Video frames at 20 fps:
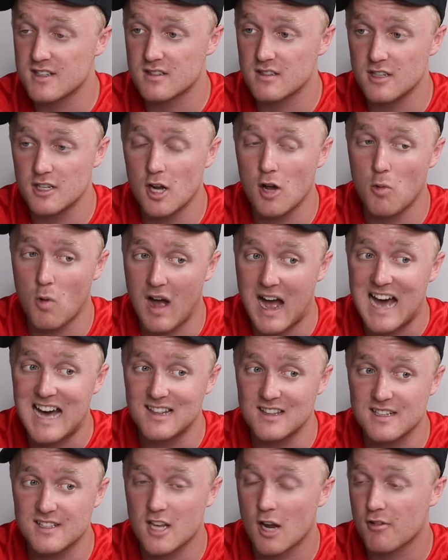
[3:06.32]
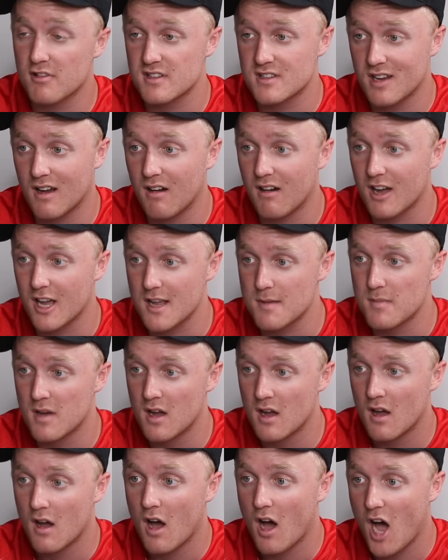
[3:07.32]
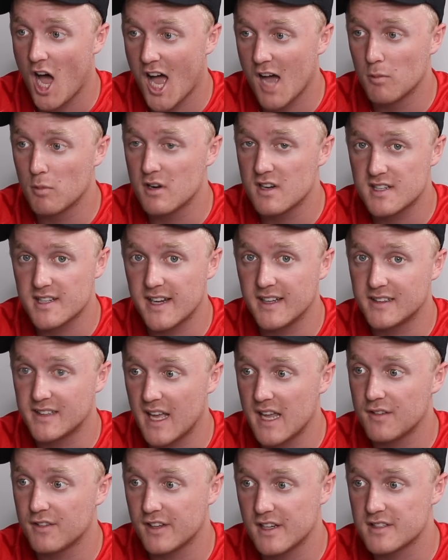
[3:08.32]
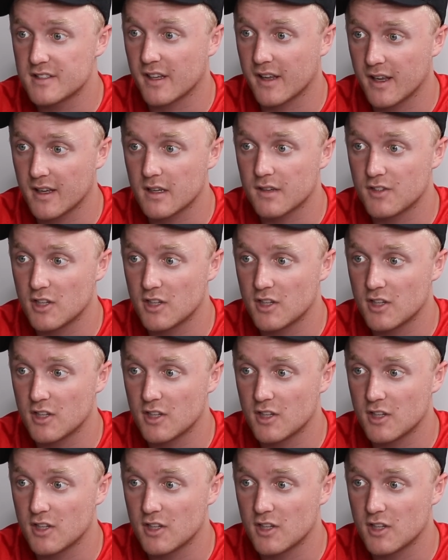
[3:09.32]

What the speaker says: You know what? At this current time, I would say David is the king of